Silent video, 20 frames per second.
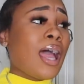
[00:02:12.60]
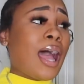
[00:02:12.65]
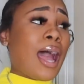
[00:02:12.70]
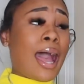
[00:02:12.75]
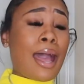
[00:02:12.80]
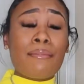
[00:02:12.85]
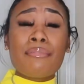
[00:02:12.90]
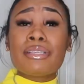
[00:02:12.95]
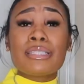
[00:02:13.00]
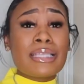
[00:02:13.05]

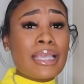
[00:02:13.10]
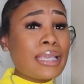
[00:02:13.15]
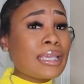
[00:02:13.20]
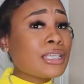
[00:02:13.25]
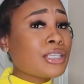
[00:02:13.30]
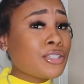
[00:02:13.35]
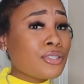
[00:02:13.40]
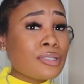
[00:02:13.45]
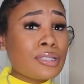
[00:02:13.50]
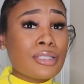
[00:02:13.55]
I've been
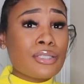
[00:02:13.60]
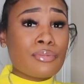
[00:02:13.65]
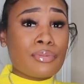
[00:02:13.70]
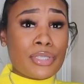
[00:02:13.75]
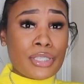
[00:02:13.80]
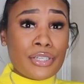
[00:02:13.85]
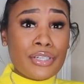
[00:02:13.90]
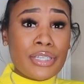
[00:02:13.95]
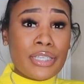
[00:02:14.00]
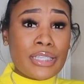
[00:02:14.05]
taking YouTube
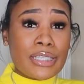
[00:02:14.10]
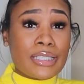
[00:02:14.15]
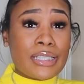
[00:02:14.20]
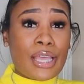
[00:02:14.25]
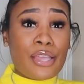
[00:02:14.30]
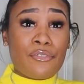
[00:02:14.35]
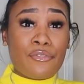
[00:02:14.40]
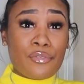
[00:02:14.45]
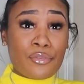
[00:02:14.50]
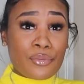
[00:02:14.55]
serious,
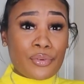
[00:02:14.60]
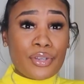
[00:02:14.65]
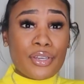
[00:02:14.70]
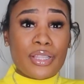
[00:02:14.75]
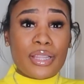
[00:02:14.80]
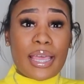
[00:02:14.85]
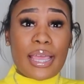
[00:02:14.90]
like, for real.